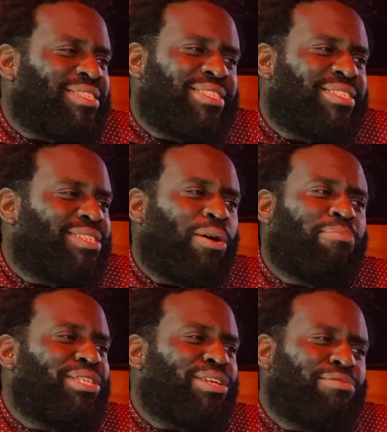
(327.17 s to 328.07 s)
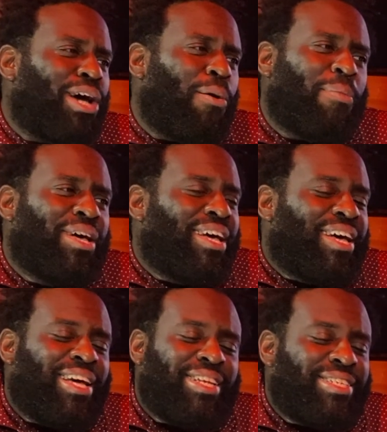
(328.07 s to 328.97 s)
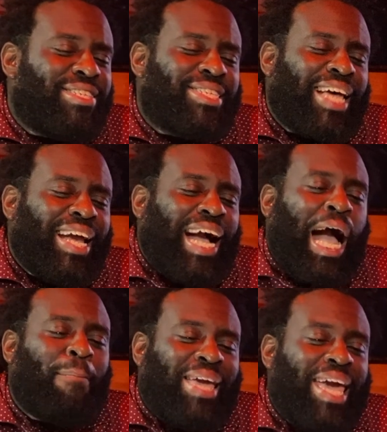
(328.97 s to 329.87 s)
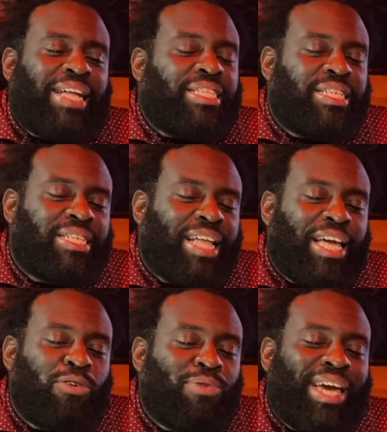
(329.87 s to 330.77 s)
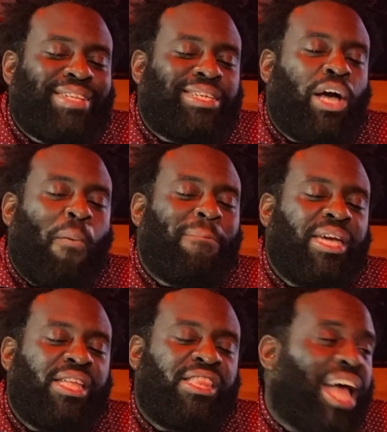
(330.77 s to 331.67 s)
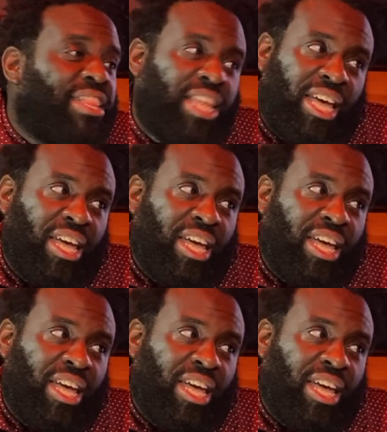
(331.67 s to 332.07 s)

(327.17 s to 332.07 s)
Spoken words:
This is gonna be so dope, and this is like I'm it. Like you can't tell me nothing.